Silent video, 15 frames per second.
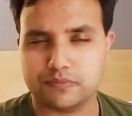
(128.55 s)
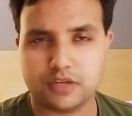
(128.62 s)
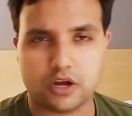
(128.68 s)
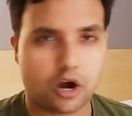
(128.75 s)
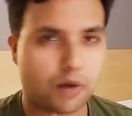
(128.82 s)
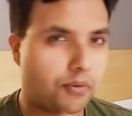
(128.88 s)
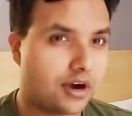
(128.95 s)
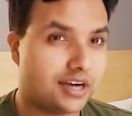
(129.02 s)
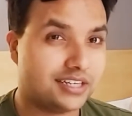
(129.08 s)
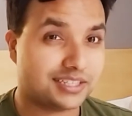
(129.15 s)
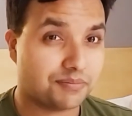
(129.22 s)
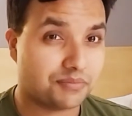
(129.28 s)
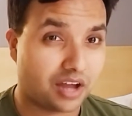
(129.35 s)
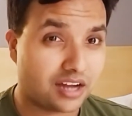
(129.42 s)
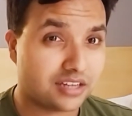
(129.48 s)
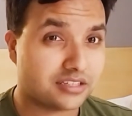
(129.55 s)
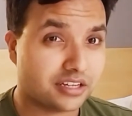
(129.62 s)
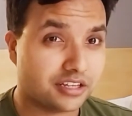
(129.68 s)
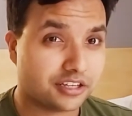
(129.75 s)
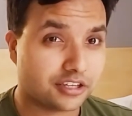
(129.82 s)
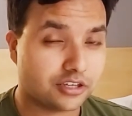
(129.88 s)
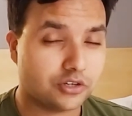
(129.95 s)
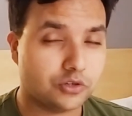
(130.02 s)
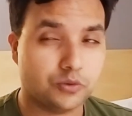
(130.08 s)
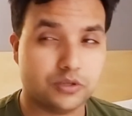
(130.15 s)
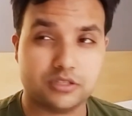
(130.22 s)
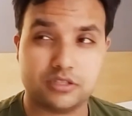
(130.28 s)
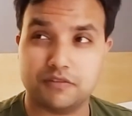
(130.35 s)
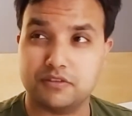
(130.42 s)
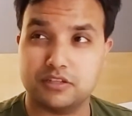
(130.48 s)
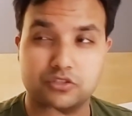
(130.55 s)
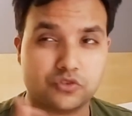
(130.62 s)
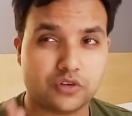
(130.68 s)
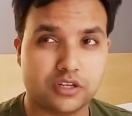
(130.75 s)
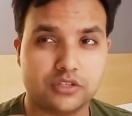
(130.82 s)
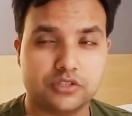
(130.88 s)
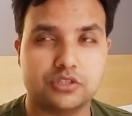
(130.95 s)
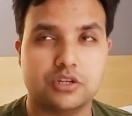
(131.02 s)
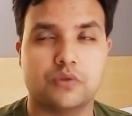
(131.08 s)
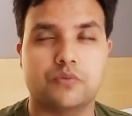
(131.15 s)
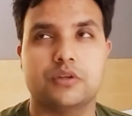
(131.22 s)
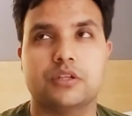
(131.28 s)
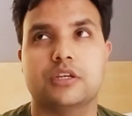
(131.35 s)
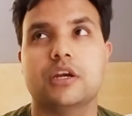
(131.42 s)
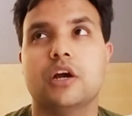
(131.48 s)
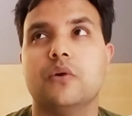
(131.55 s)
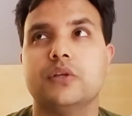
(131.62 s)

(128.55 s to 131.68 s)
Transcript: There are parts I'm not telling you, which even the trailers don't really go